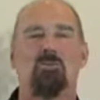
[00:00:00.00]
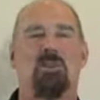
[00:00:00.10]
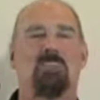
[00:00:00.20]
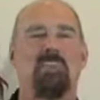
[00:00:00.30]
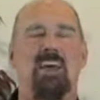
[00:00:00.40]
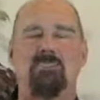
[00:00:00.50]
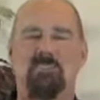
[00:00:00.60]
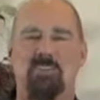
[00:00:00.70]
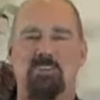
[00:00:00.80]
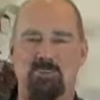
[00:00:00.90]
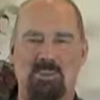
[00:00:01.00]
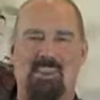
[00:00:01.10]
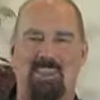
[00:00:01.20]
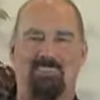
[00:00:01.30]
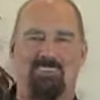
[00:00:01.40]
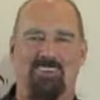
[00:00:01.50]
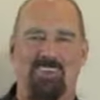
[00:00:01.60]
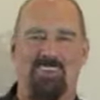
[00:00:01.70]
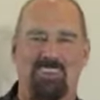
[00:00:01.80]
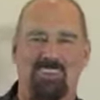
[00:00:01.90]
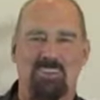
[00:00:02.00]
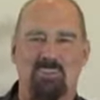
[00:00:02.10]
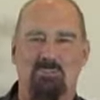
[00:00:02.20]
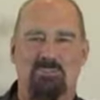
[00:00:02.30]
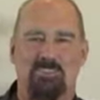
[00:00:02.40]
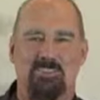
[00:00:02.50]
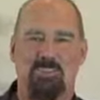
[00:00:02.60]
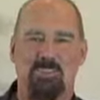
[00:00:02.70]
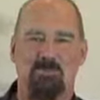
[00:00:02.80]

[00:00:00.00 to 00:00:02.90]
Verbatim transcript: Well, if you have to, you're doing it, right? So well,